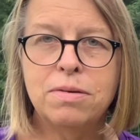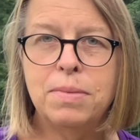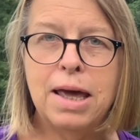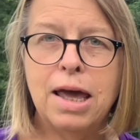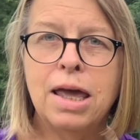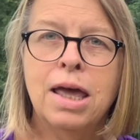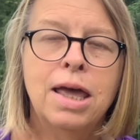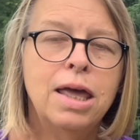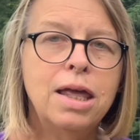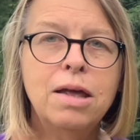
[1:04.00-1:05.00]
in May,
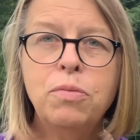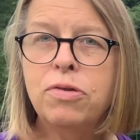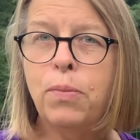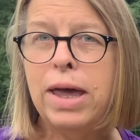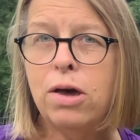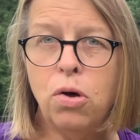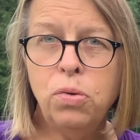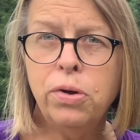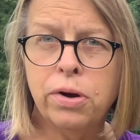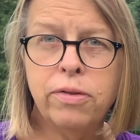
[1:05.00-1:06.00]
it was way
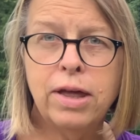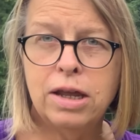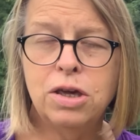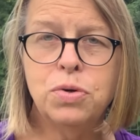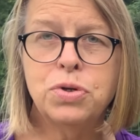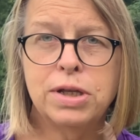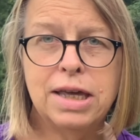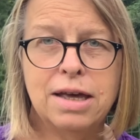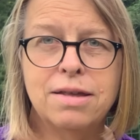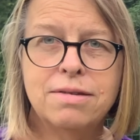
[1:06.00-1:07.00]
cooler than it
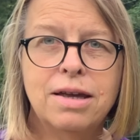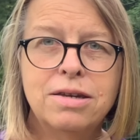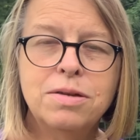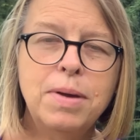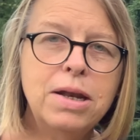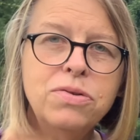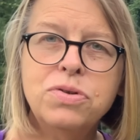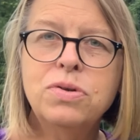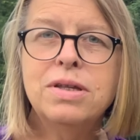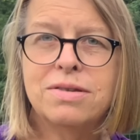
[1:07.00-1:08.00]
usually is. And tomatoes
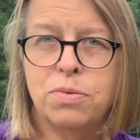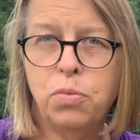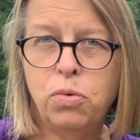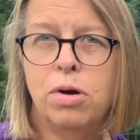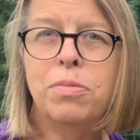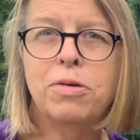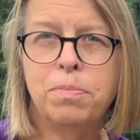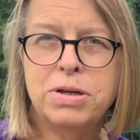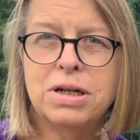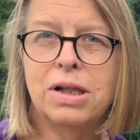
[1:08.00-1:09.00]
do need some warmth,
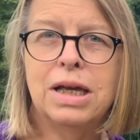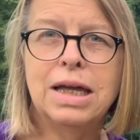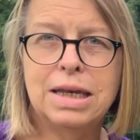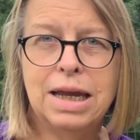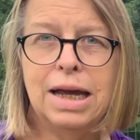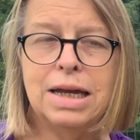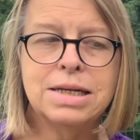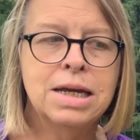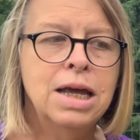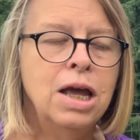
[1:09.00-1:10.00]
particularly at night.